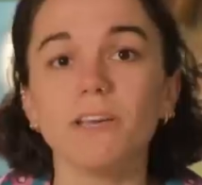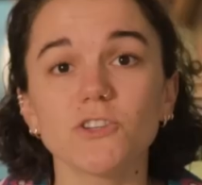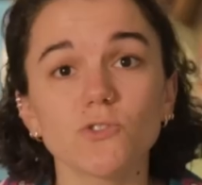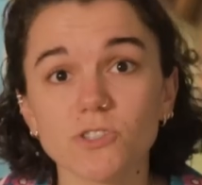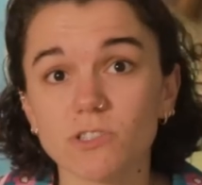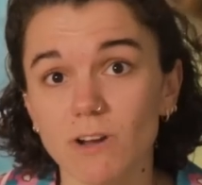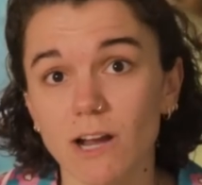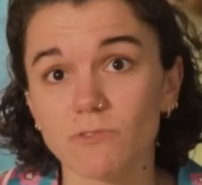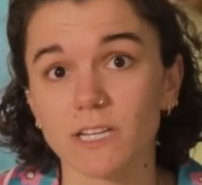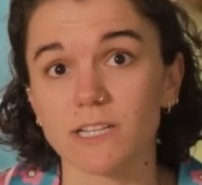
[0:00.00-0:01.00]
Make sure your
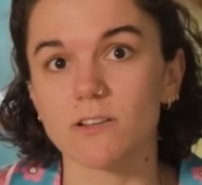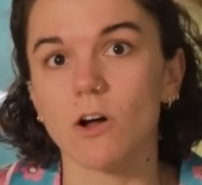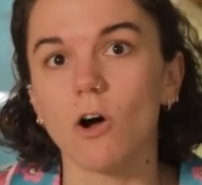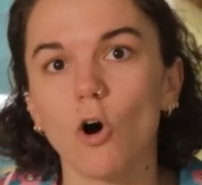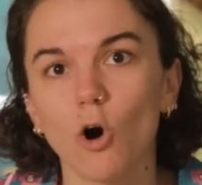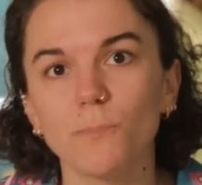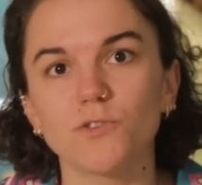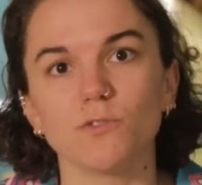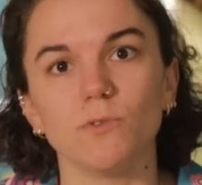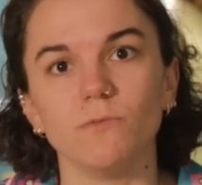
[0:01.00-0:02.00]
surroundings are
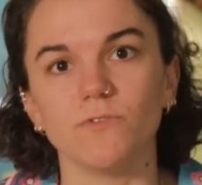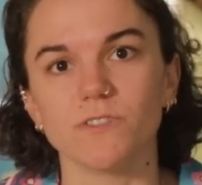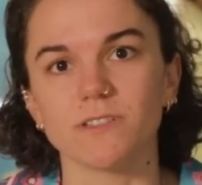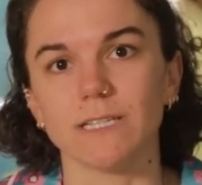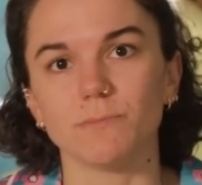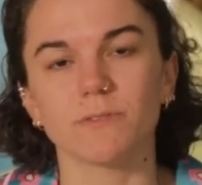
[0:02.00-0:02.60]
optimum for sleep.